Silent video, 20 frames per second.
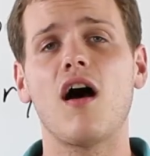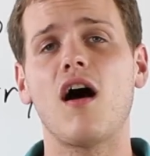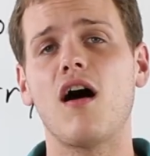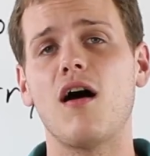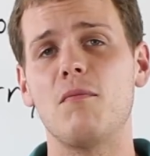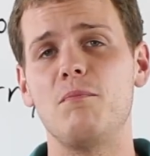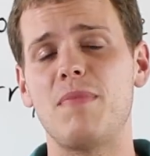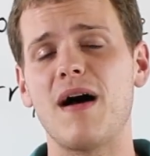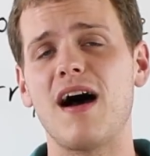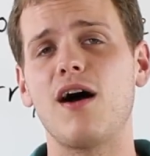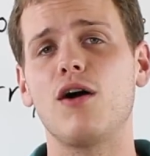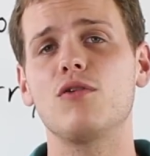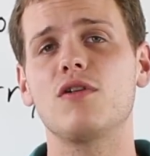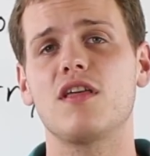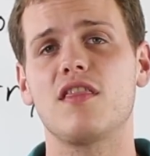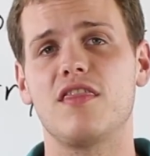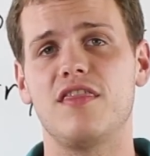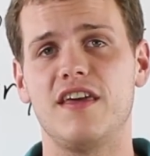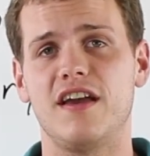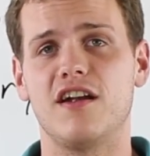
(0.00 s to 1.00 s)
about
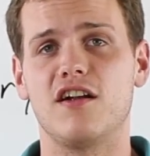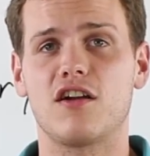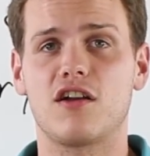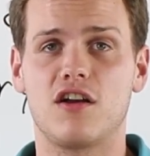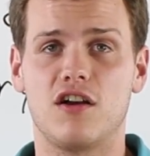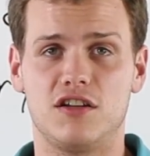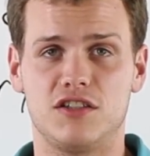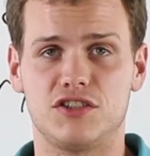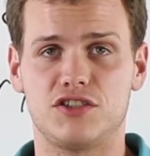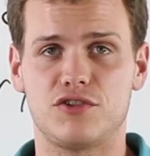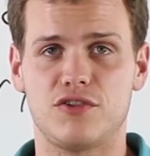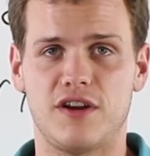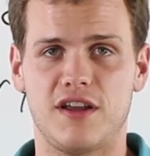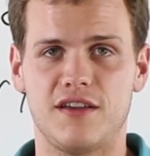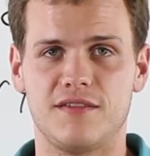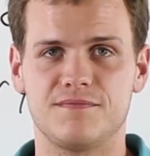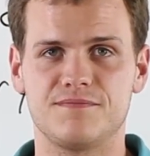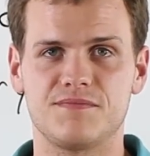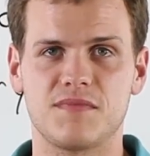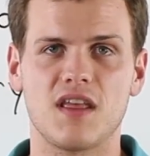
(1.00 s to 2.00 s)
their country.
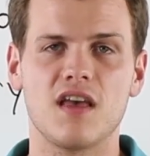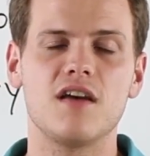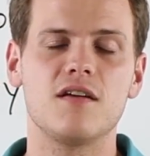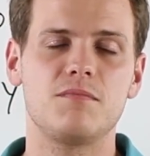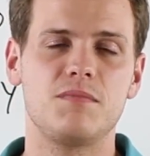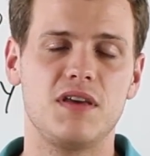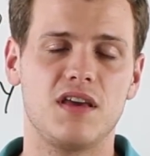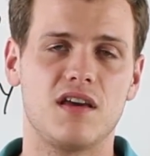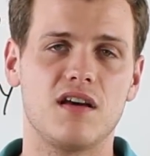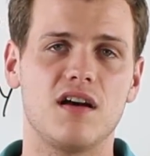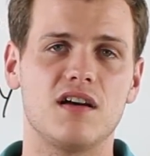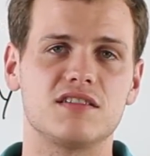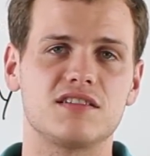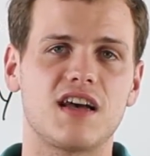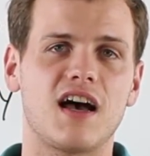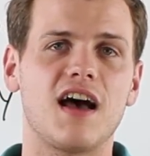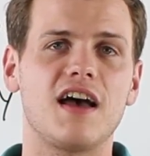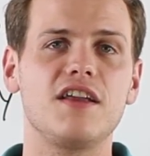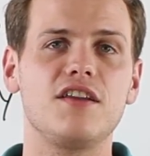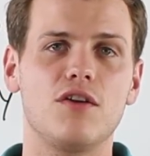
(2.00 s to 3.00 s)
Because
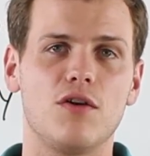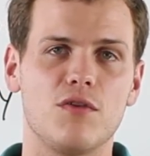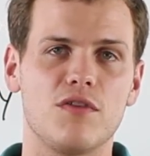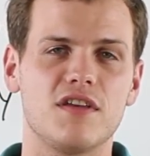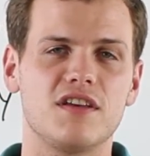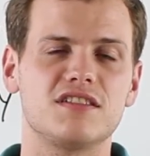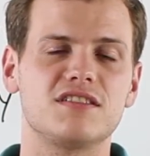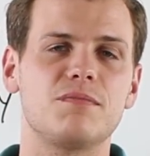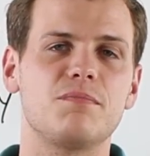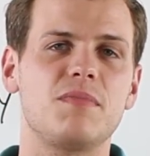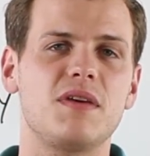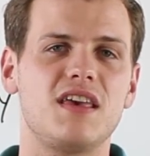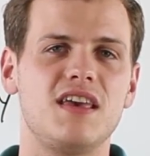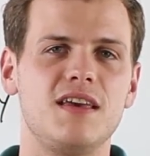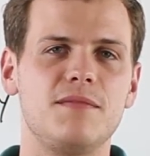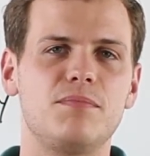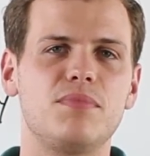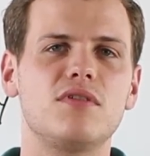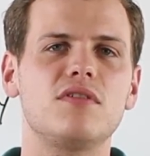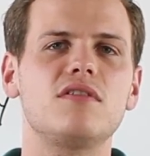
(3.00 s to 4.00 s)
I know this,
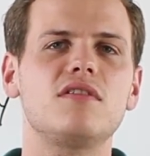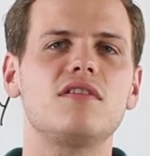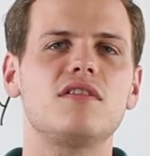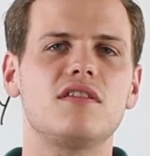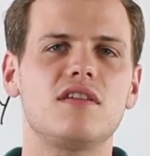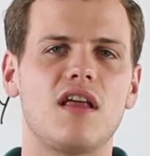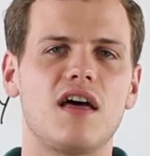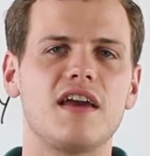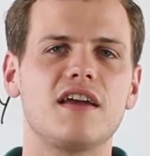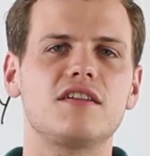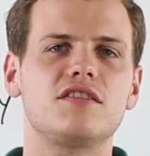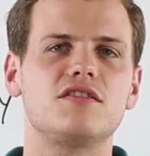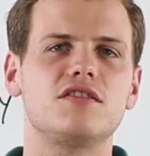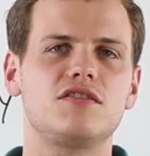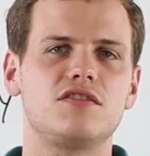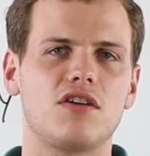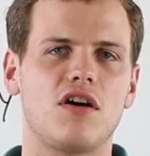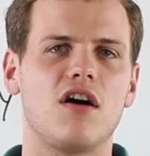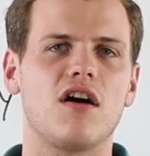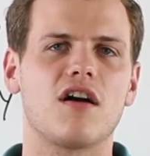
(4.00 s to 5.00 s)
people like to
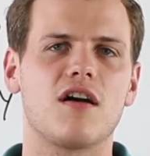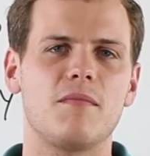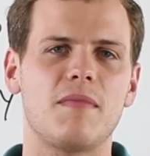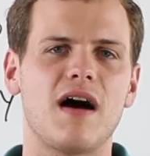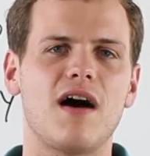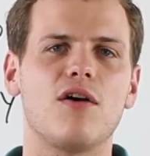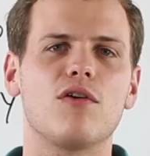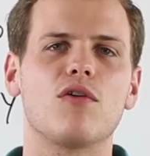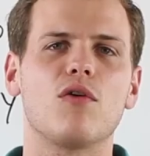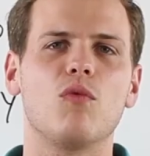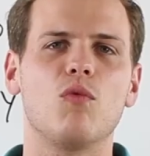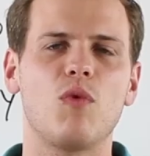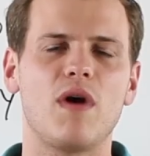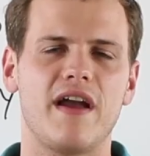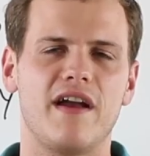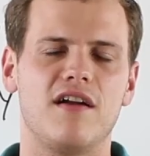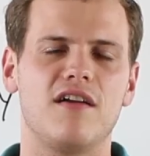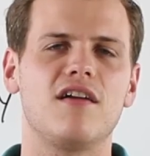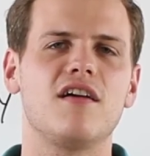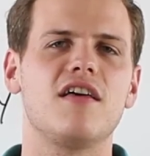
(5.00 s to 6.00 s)
talk about
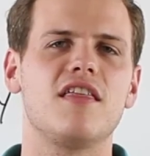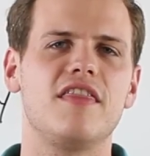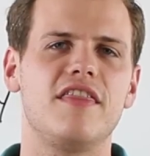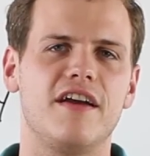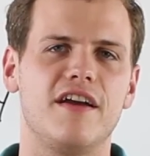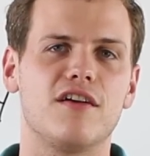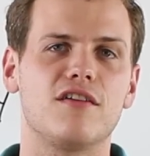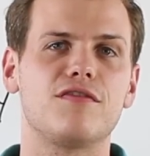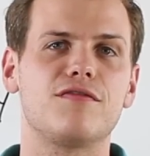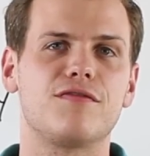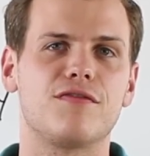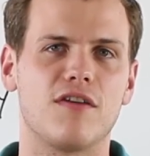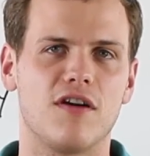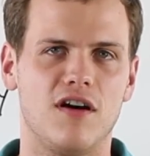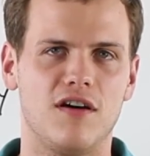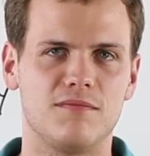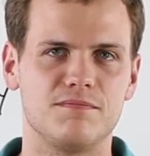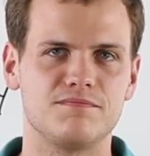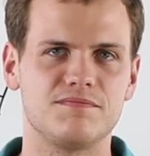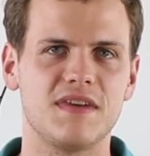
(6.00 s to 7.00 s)
where they're
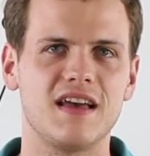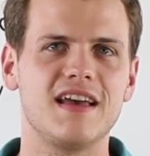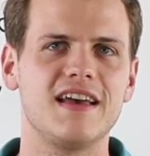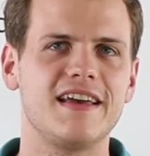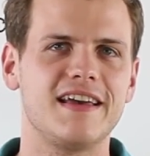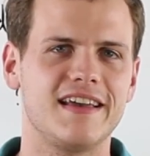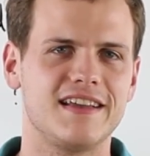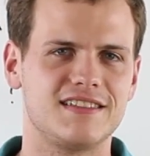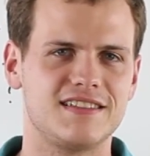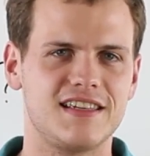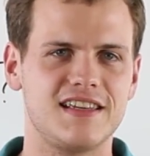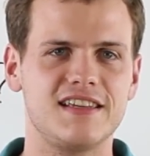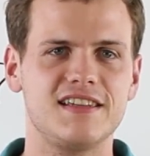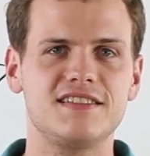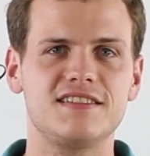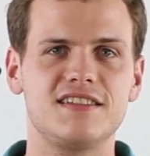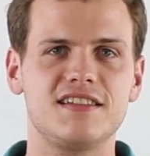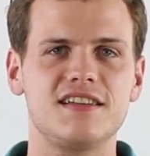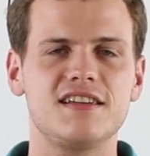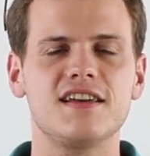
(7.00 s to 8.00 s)
from. It's
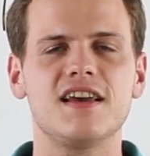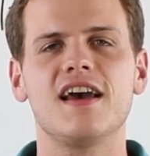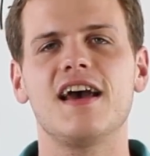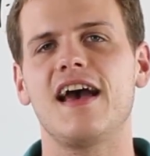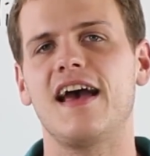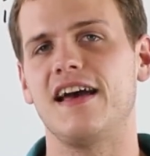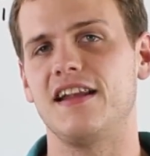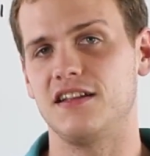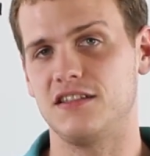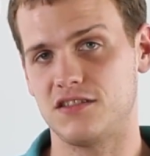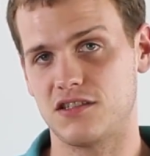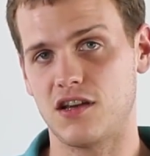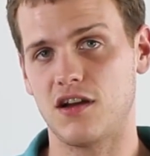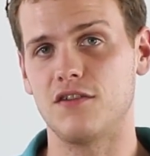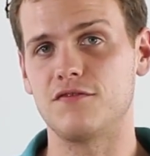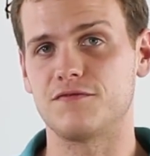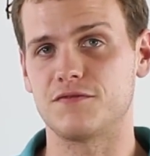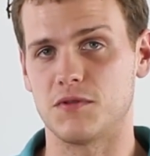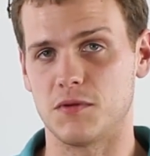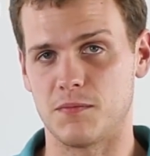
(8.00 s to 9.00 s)
easy and it's
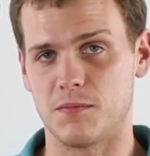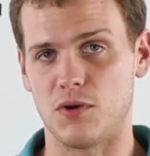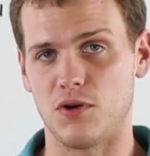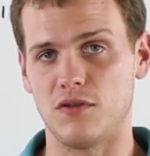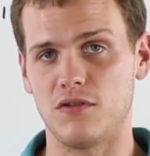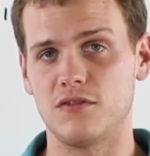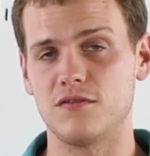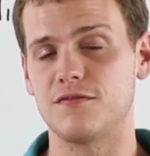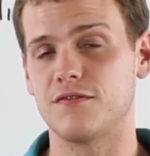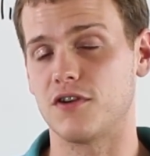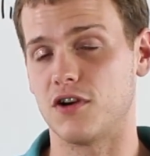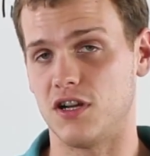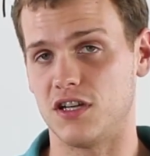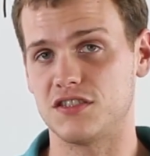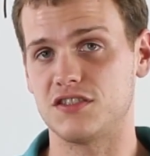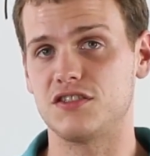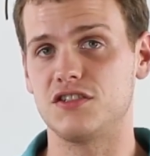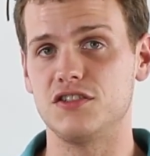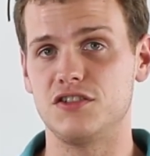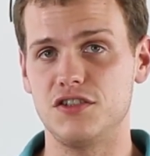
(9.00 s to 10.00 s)
comfortable for
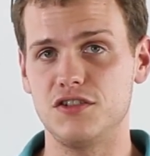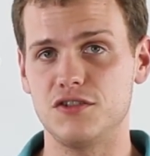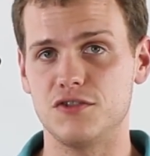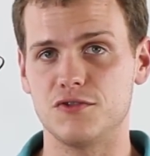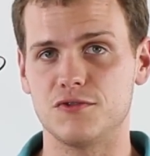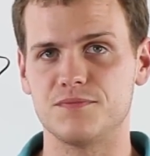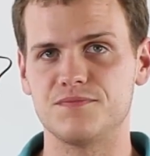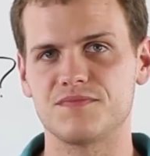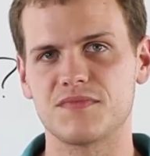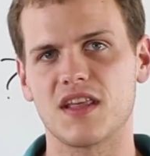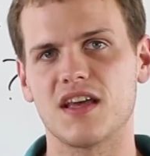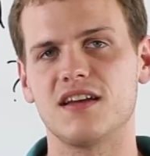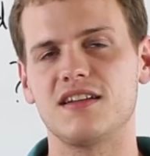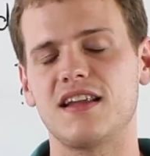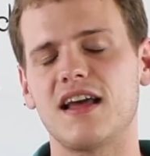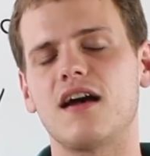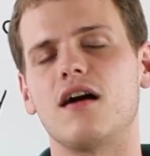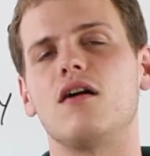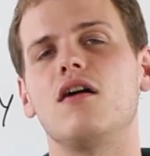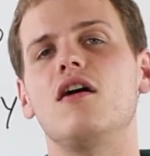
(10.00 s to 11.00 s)
us to do.
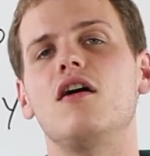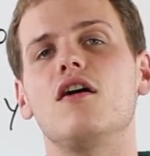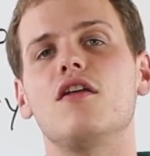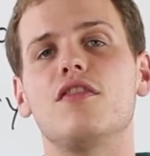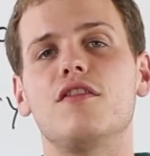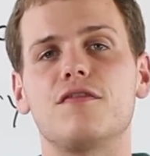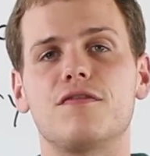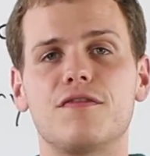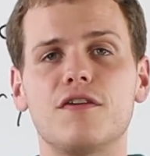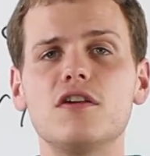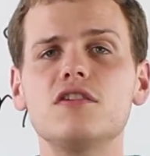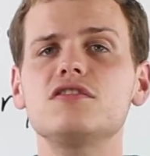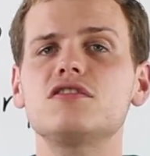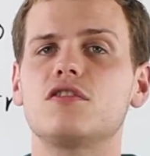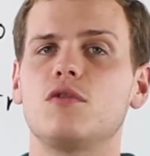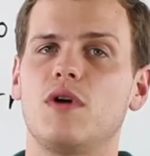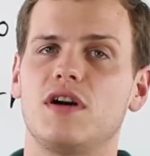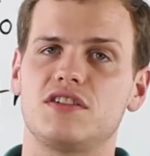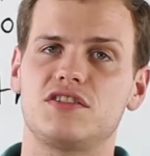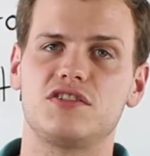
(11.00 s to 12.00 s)
Now, the first
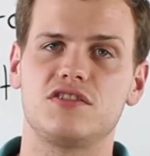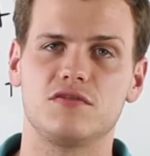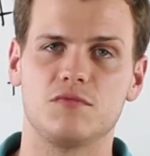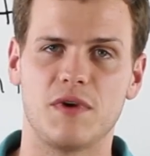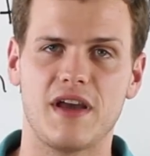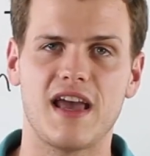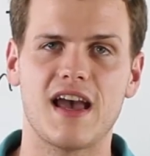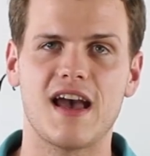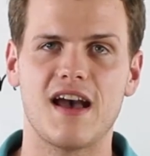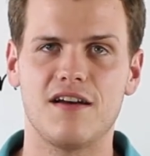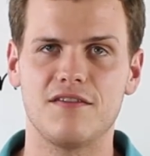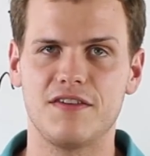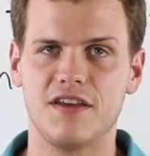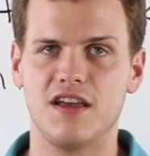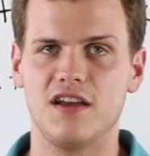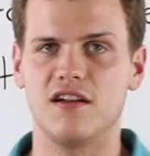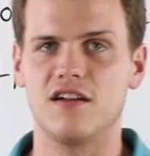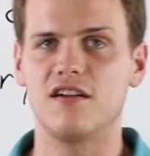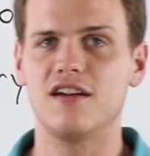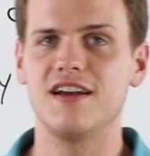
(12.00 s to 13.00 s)
question we have
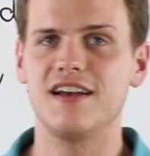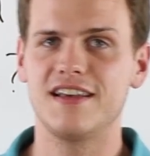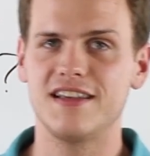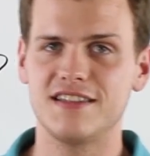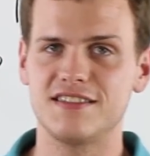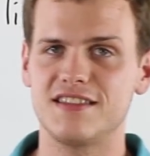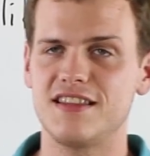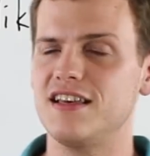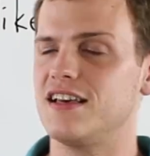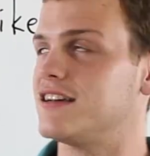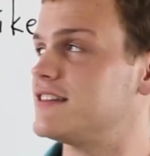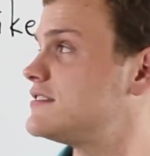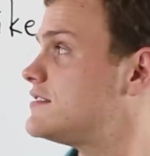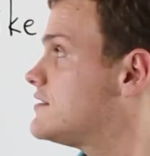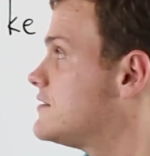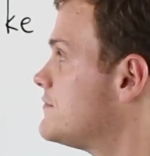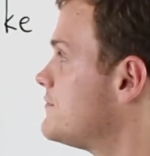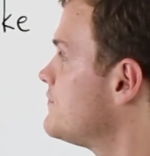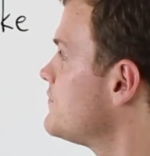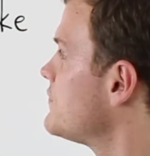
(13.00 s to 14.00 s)
here is this.